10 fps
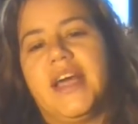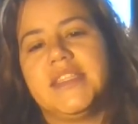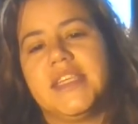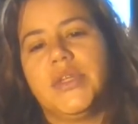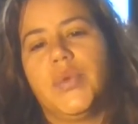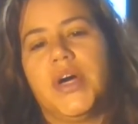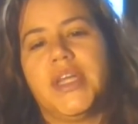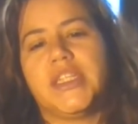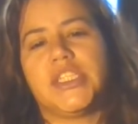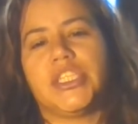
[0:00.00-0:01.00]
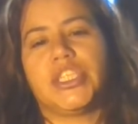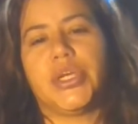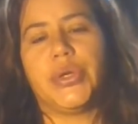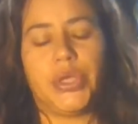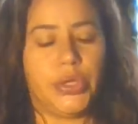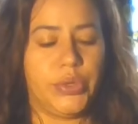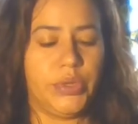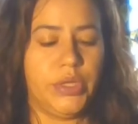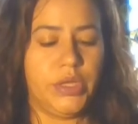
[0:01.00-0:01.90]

I did want to show you